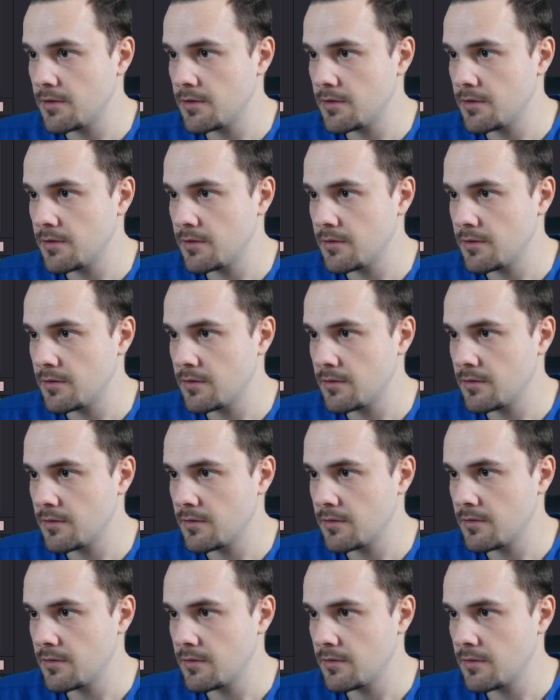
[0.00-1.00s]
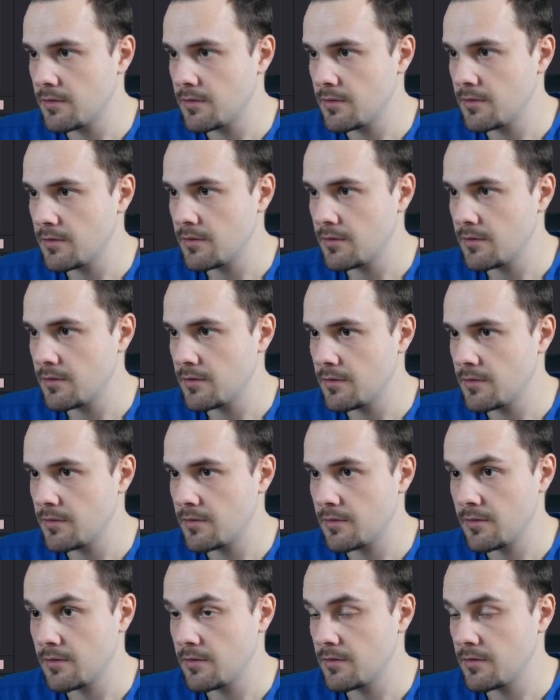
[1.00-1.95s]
No one is speaking in this clip.